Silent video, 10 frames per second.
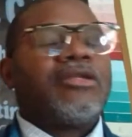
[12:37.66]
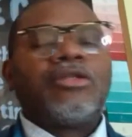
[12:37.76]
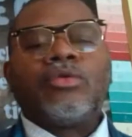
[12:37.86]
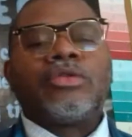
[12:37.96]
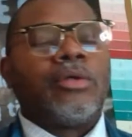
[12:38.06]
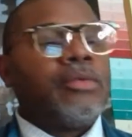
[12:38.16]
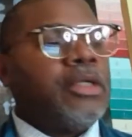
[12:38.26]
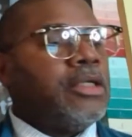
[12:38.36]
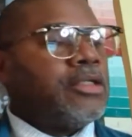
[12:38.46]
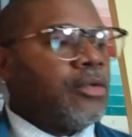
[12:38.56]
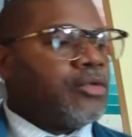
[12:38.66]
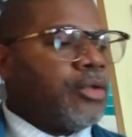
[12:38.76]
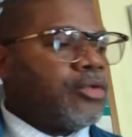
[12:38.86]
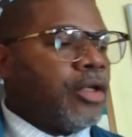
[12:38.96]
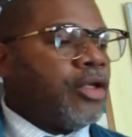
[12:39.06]
so, so, so, so,
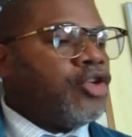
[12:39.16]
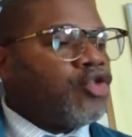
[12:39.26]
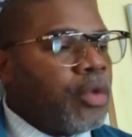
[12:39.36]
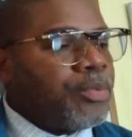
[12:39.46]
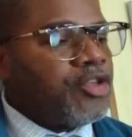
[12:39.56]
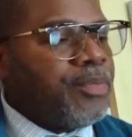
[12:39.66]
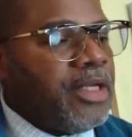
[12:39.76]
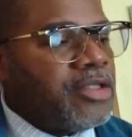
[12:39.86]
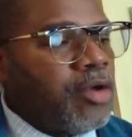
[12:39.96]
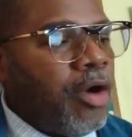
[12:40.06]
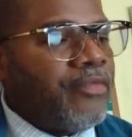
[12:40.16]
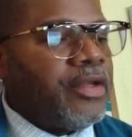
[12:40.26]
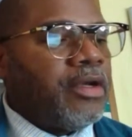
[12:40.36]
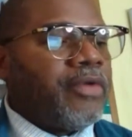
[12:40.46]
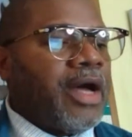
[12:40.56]
so, scripture speaks often
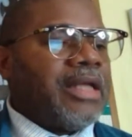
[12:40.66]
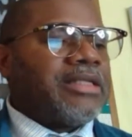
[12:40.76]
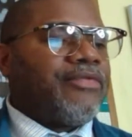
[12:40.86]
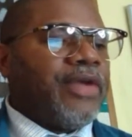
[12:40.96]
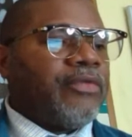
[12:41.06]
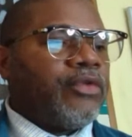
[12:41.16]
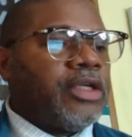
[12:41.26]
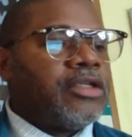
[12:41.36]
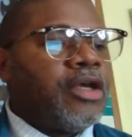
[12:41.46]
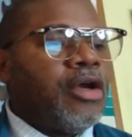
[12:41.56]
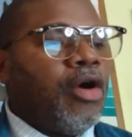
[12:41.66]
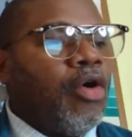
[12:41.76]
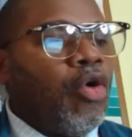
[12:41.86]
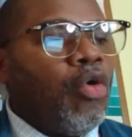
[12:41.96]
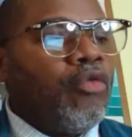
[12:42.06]
of God's faithfulness
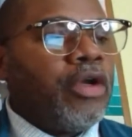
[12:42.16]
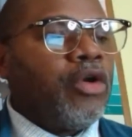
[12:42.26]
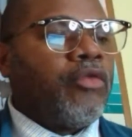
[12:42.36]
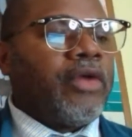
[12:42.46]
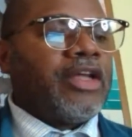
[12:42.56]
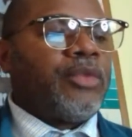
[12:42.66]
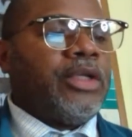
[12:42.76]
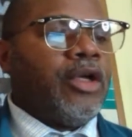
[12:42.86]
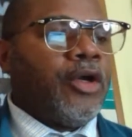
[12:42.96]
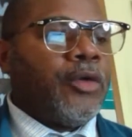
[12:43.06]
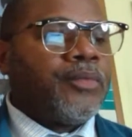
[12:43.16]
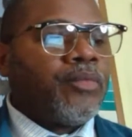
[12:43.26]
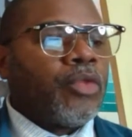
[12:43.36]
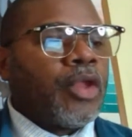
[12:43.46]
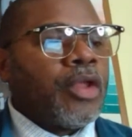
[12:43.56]
over and over as we learn
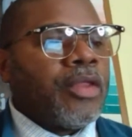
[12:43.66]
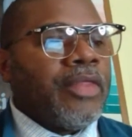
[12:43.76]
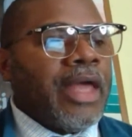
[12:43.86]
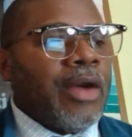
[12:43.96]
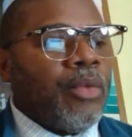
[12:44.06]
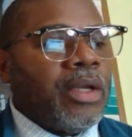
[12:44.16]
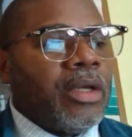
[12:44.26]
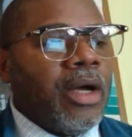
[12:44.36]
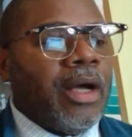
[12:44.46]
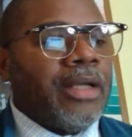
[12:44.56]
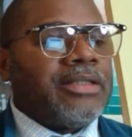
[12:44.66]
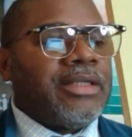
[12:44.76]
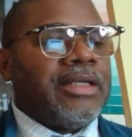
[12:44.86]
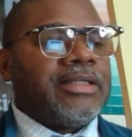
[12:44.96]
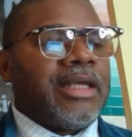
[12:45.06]
that when God
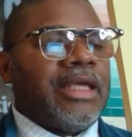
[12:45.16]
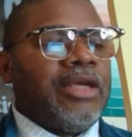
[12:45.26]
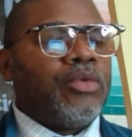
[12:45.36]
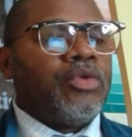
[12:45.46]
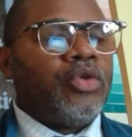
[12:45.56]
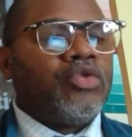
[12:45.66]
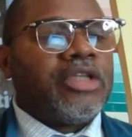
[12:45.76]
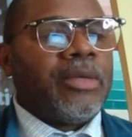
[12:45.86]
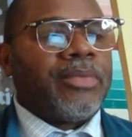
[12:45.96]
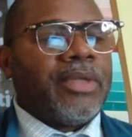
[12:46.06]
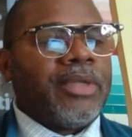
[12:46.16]
says he will do something,